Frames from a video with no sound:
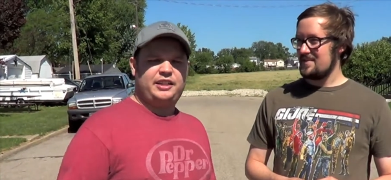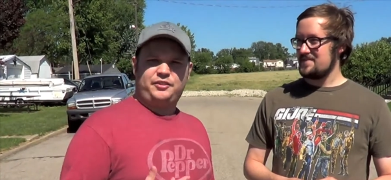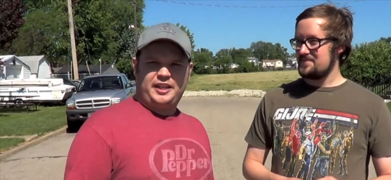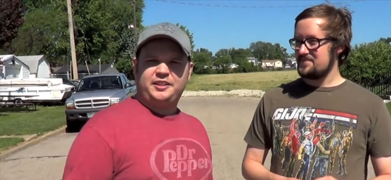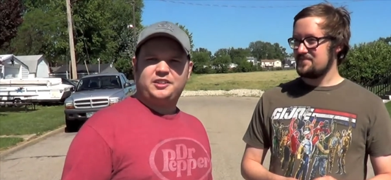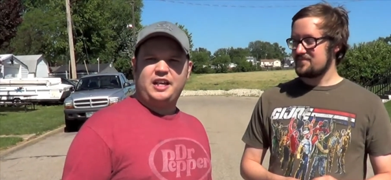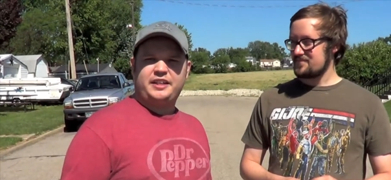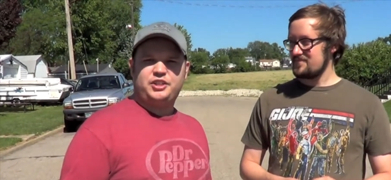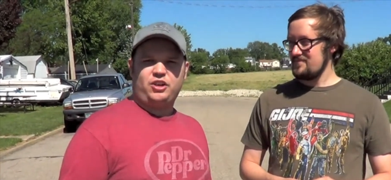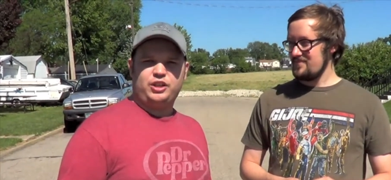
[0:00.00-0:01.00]
Speaker 1: like if you're eating your Lucky
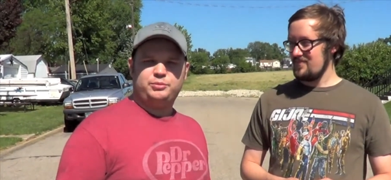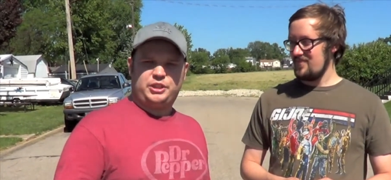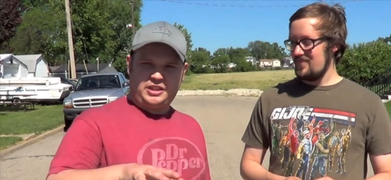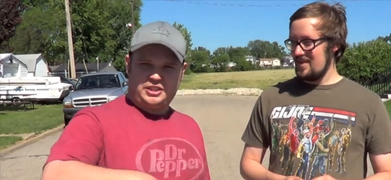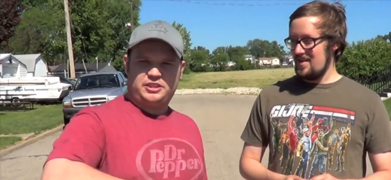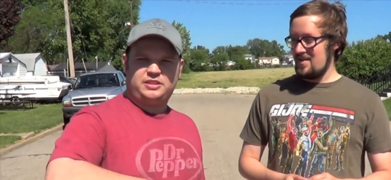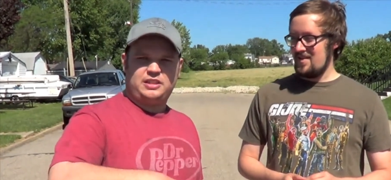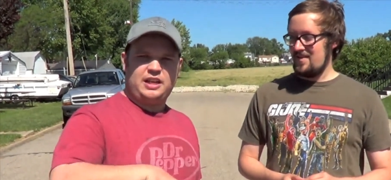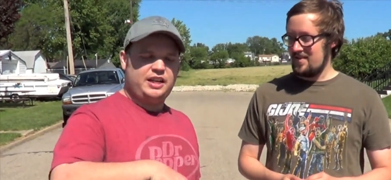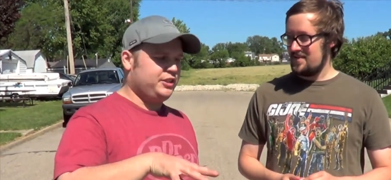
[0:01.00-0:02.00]
Charms and you let your
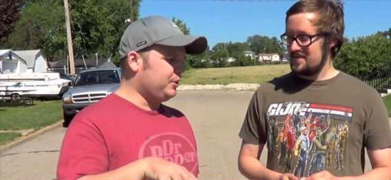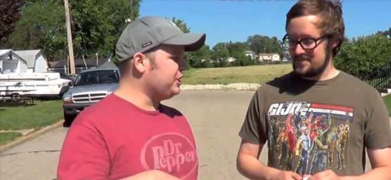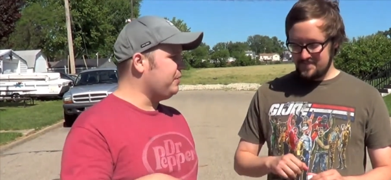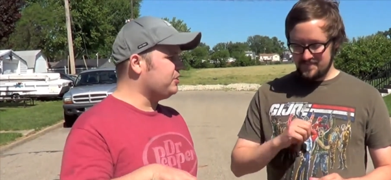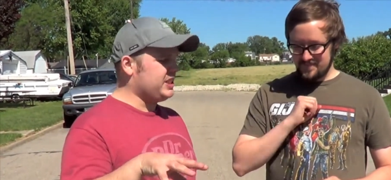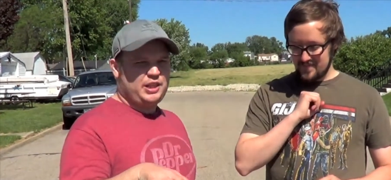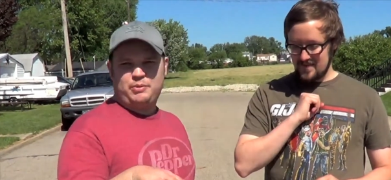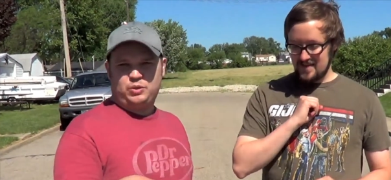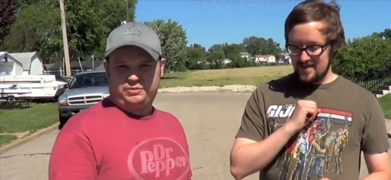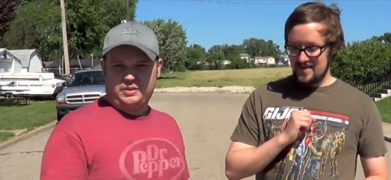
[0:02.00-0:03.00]
uh, your marshmallows sit in the
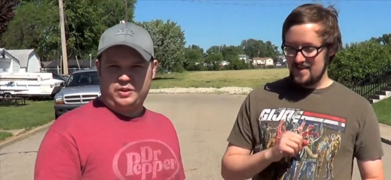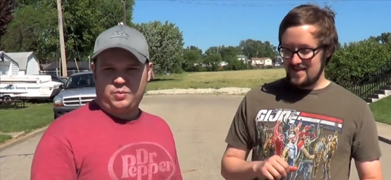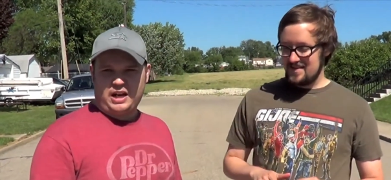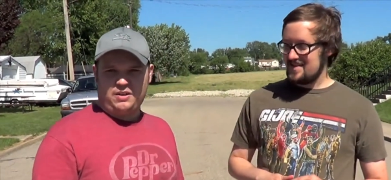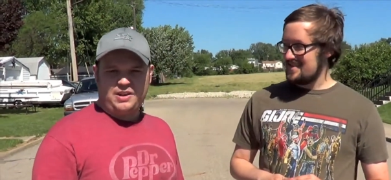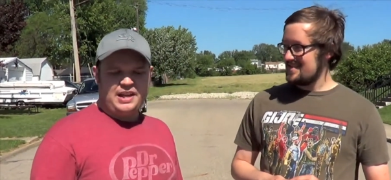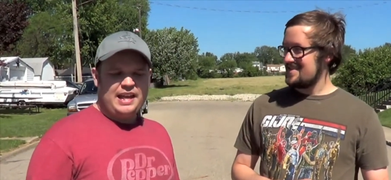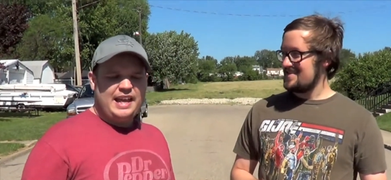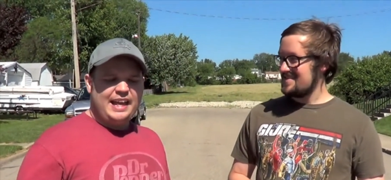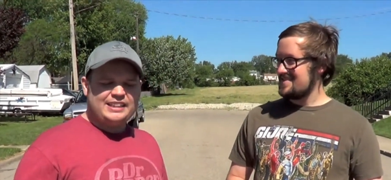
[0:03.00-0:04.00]
milk for a little while.
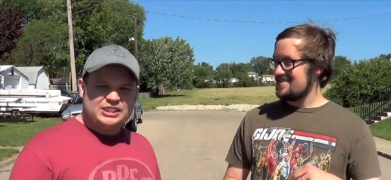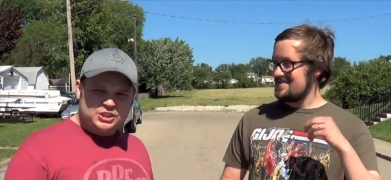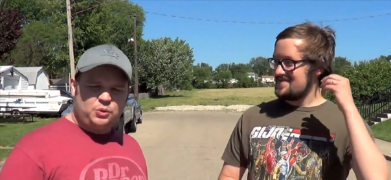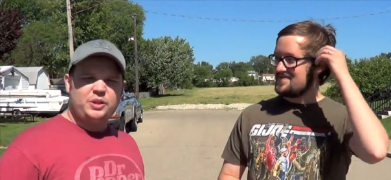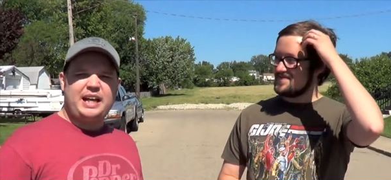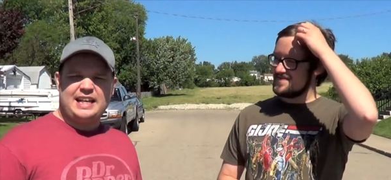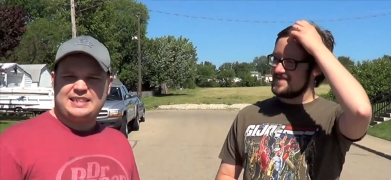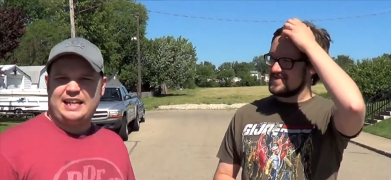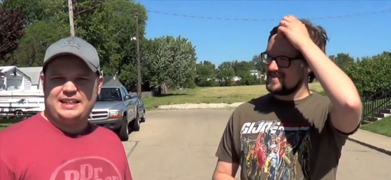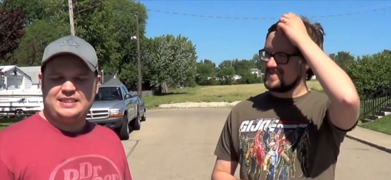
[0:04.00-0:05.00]
It sort of has
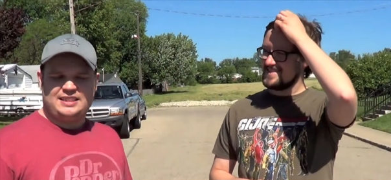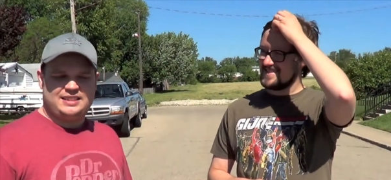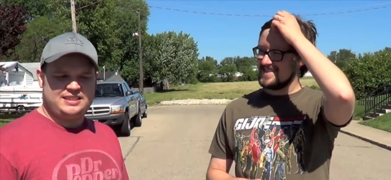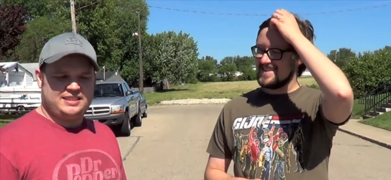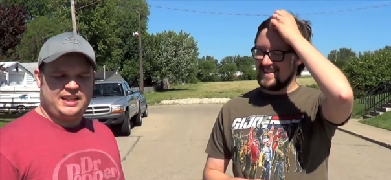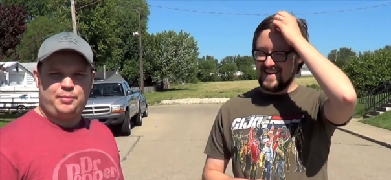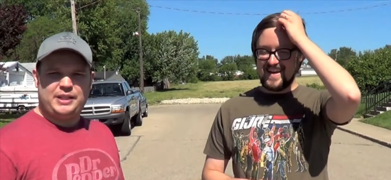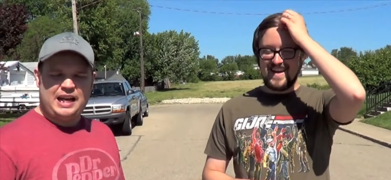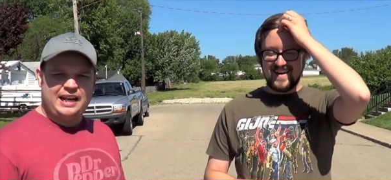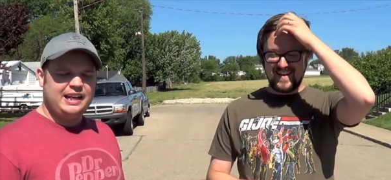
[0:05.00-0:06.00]
that consistency. I
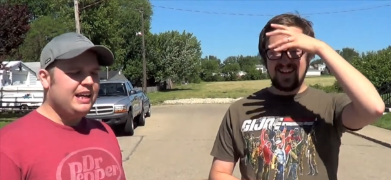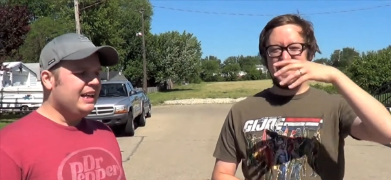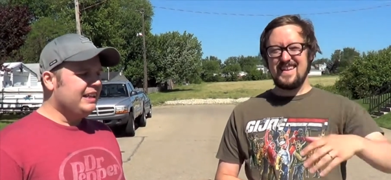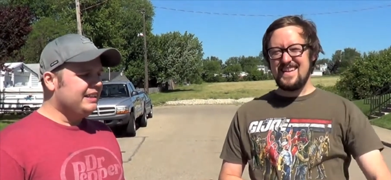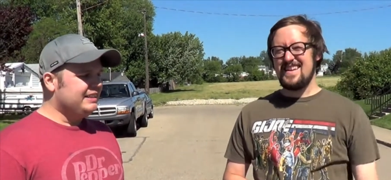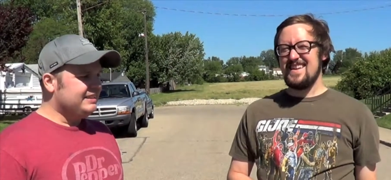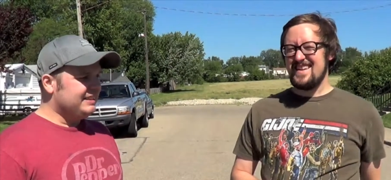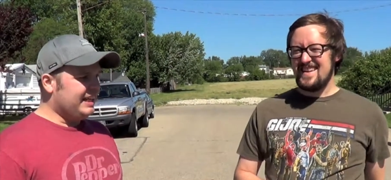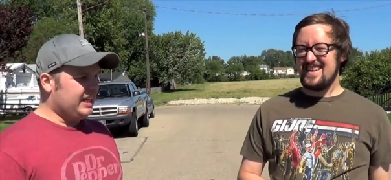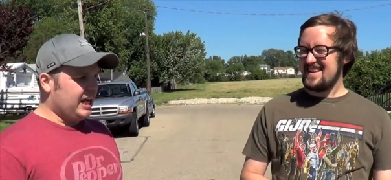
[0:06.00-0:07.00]
yeah. mean, not
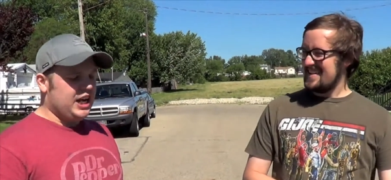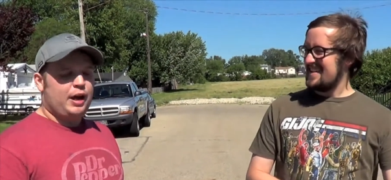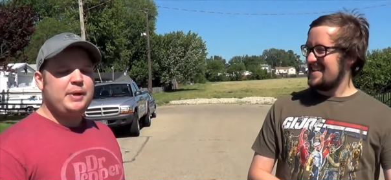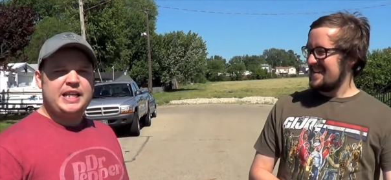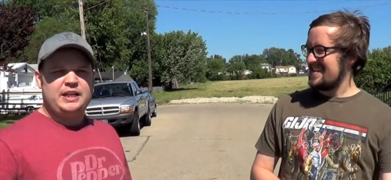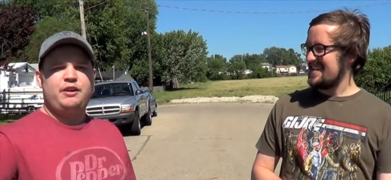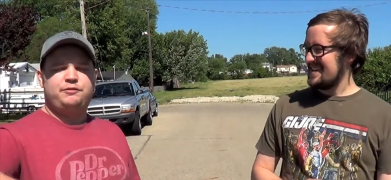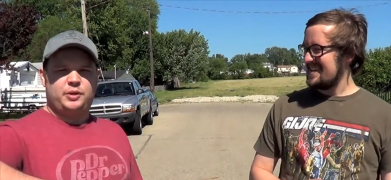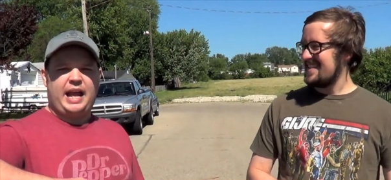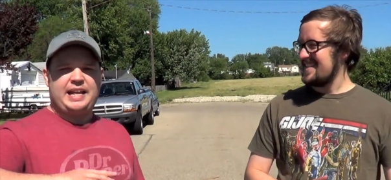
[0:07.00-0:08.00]
like, and I mean
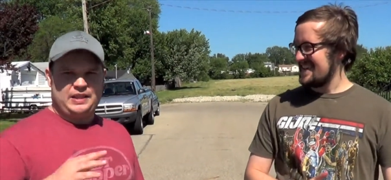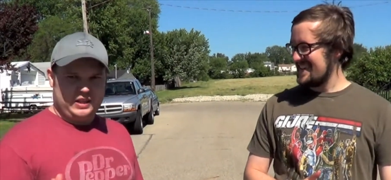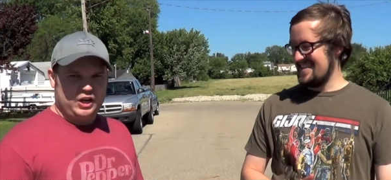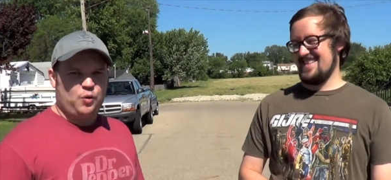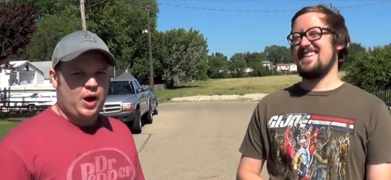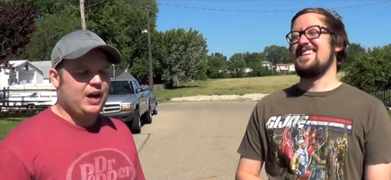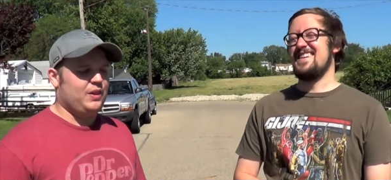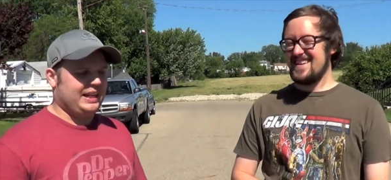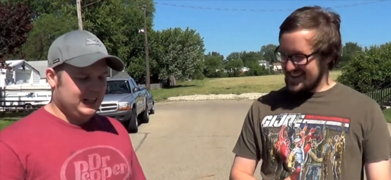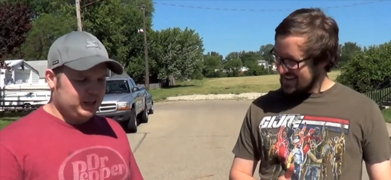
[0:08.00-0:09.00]
for a little while.
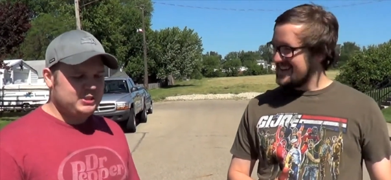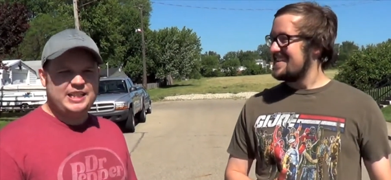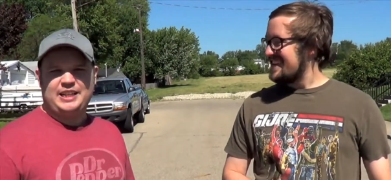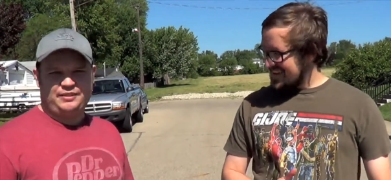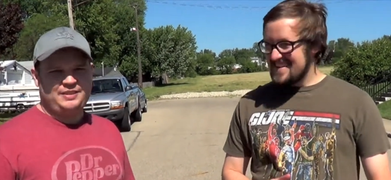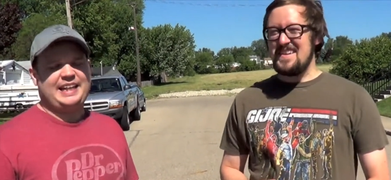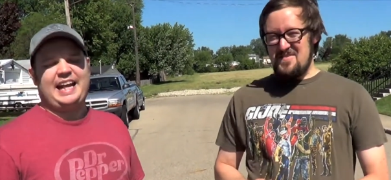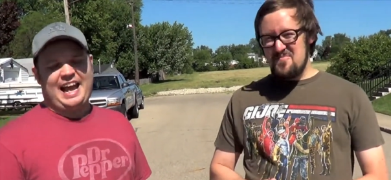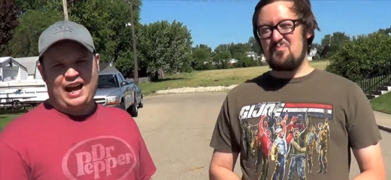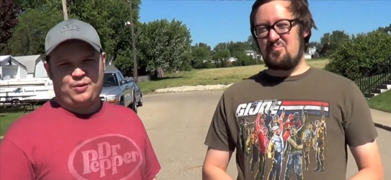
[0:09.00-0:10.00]
like, let them sit in there for like an
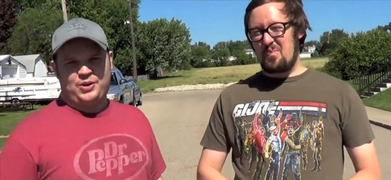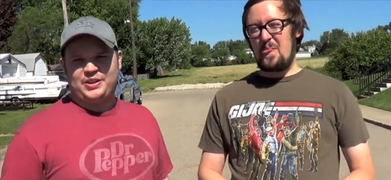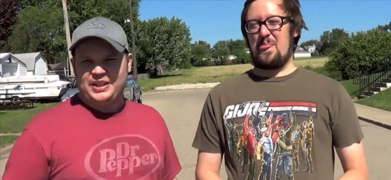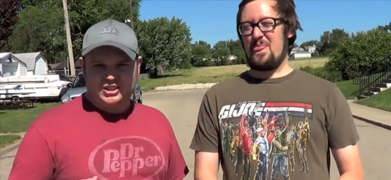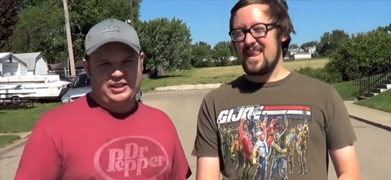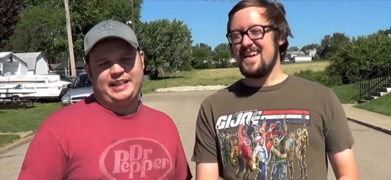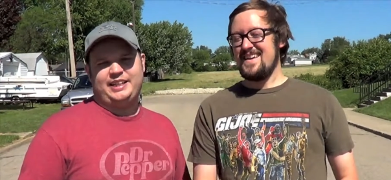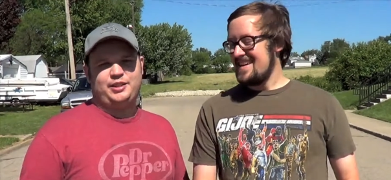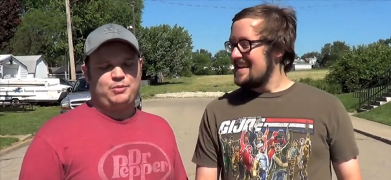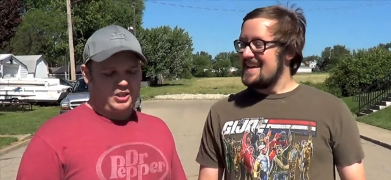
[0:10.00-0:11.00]
hour and then try to eat
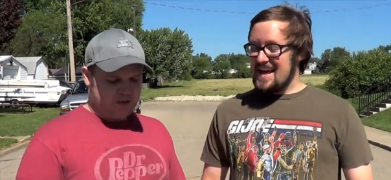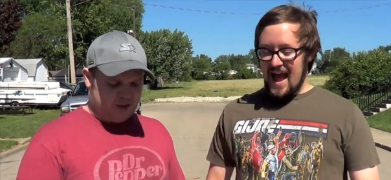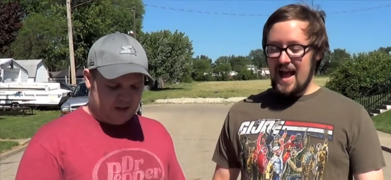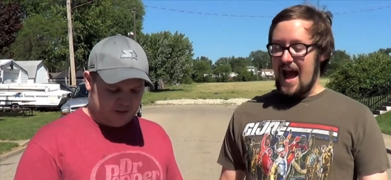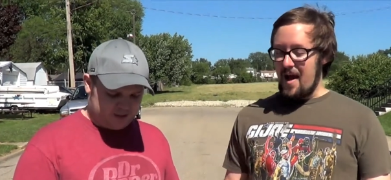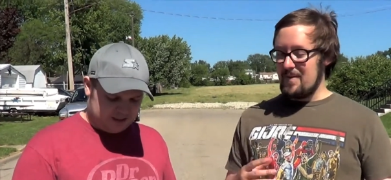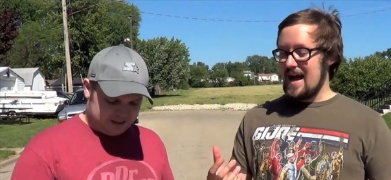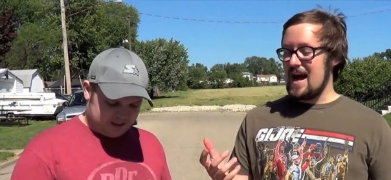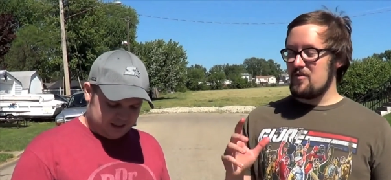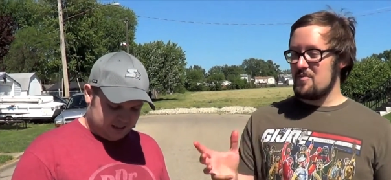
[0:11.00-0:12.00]
the marshmallows.
Speaker 2: I mean,
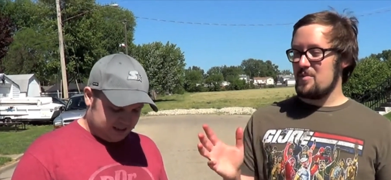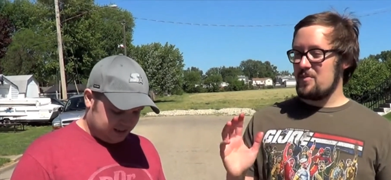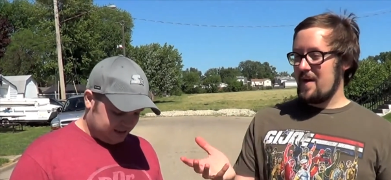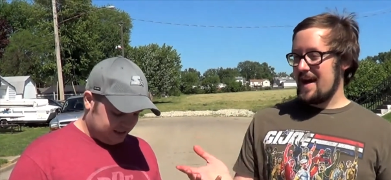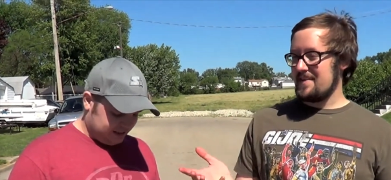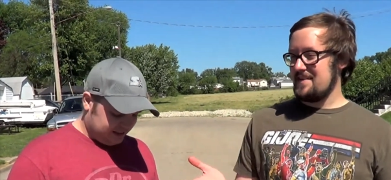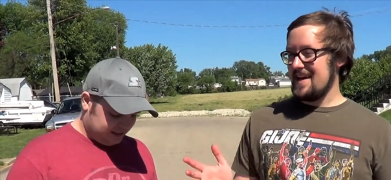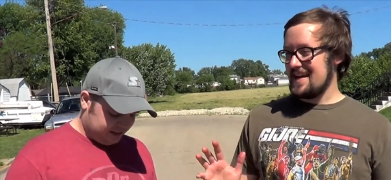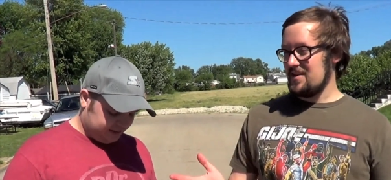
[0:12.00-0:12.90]
I remember back in the day,